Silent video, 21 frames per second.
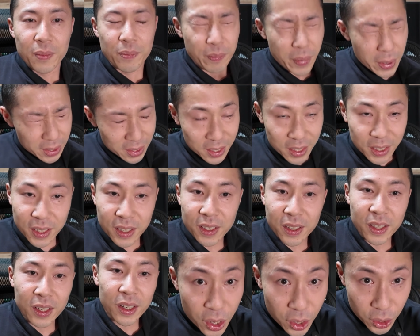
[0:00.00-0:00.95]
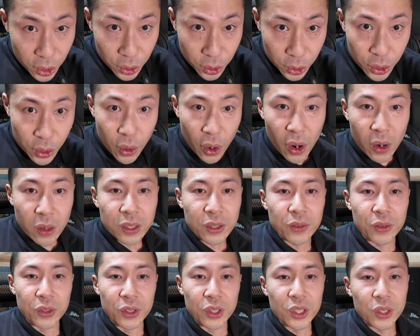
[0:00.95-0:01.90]
but you
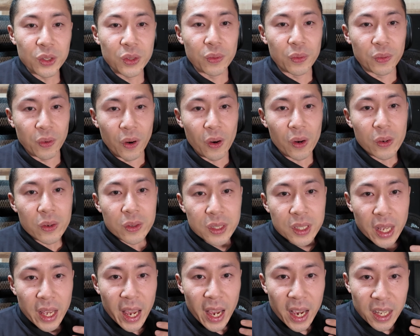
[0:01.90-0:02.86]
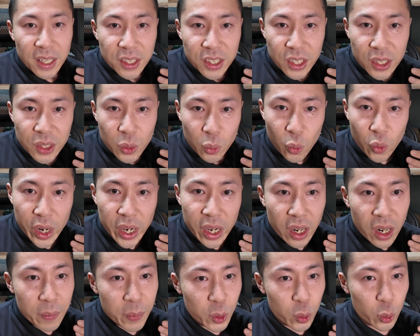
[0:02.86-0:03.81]
also need to follow the engine's way
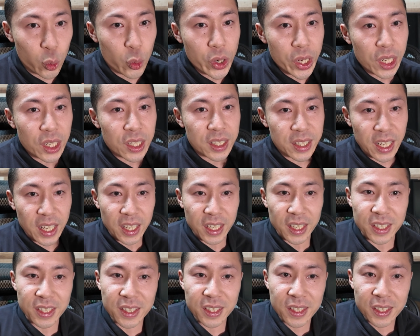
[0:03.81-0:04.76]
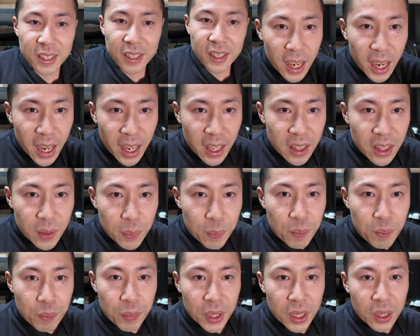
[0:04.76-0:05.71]
of doing things. And
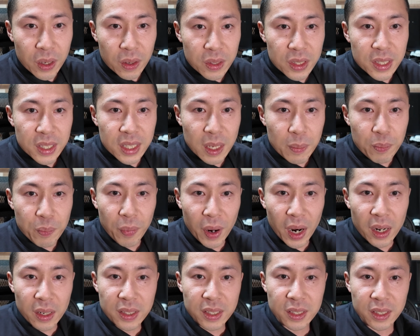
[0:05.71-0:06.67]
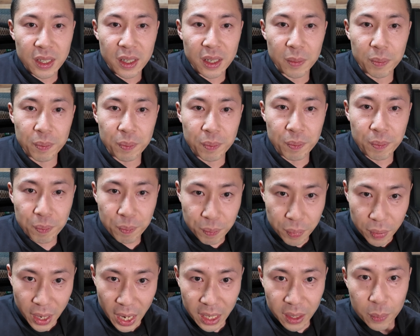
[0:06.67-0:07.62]
because some parts are
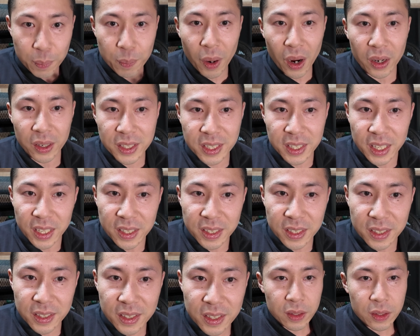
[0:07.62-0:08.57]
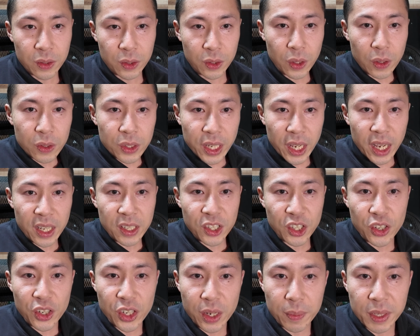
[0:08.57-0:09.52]
black boxes, those
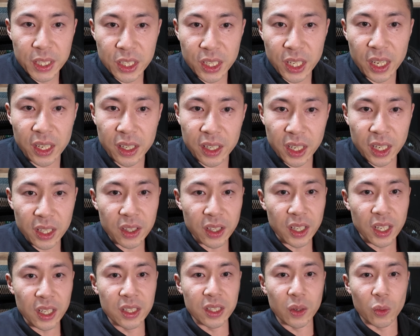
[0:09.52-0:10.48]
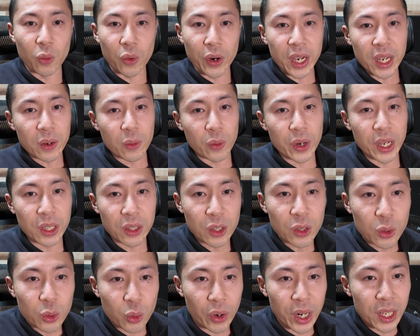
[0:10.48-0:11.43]
engine limits can get in the way when
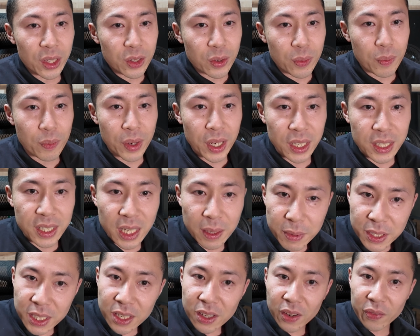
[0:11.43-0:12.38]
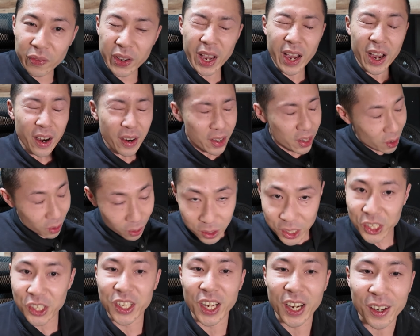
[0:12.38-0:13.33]
you try to make something very
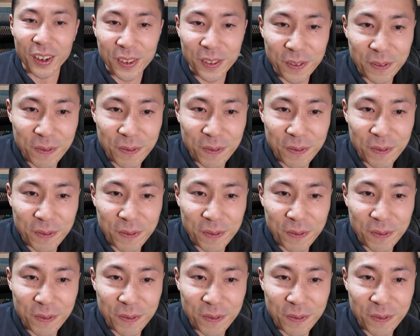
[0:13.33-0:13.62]
original.